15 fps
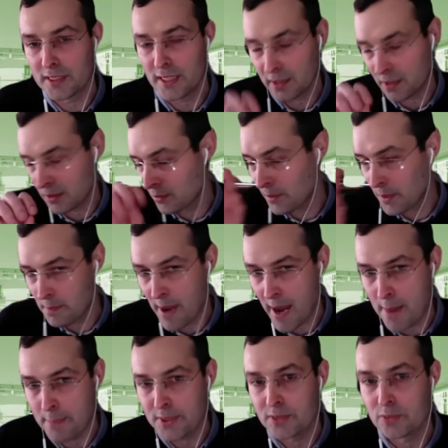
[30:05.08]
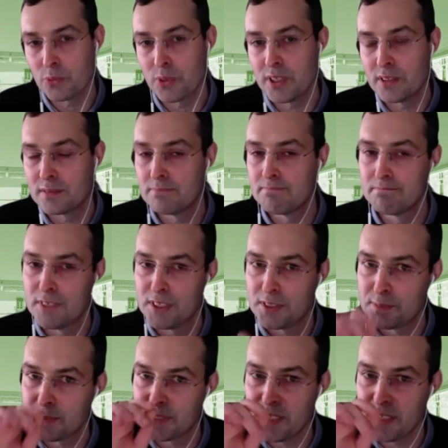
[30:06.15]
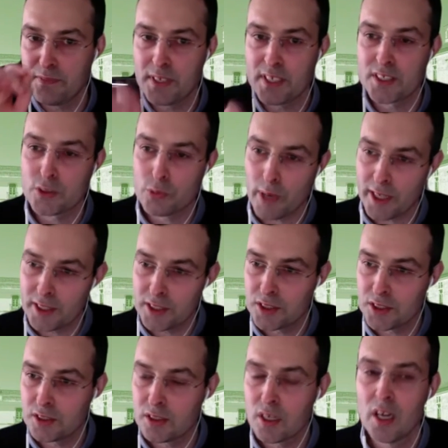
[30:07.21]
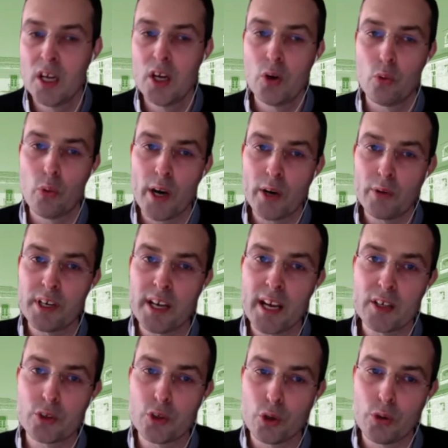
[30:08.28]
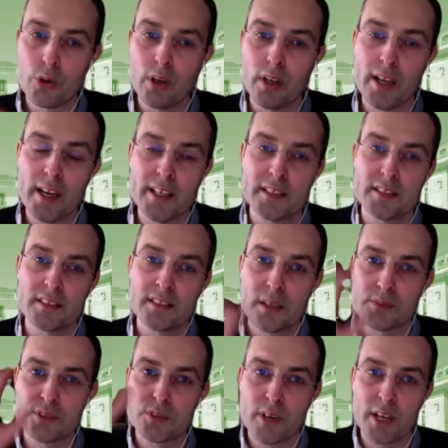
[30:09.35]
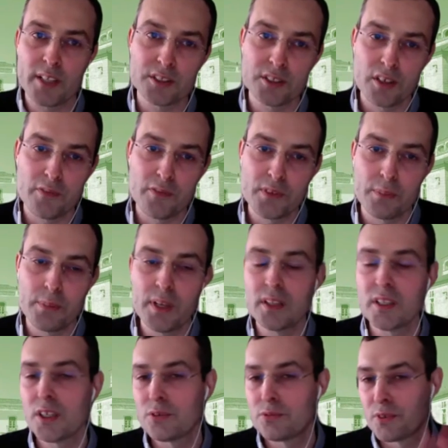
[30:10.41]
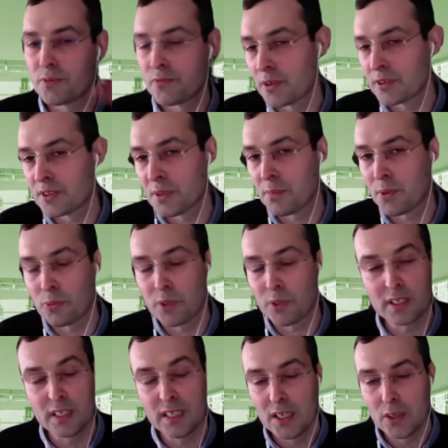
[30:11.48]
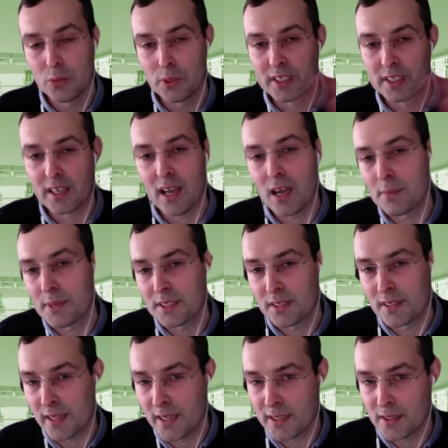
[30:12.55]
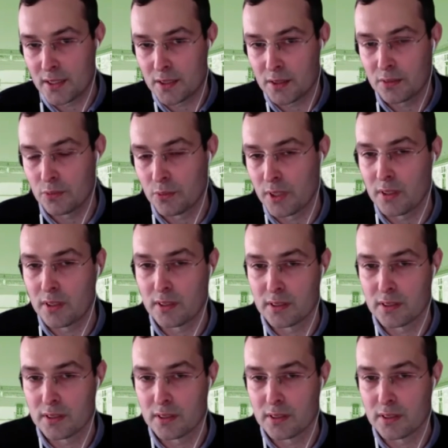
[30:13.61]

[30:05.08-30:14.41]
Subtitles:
that can be mapped with the specific strategies, where we can correlate some strategies of the buildings with, for example, with climate data, with